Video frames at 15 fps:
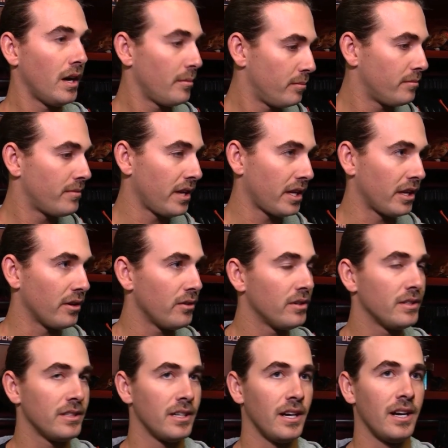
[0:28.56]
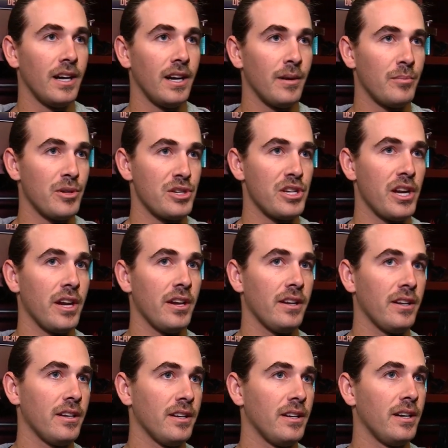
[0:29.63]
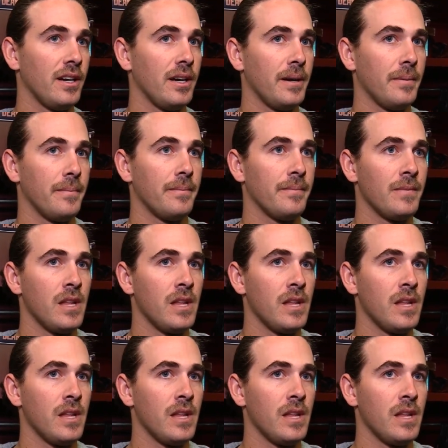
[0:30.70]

Thank you. I uh, appreciate it. Um,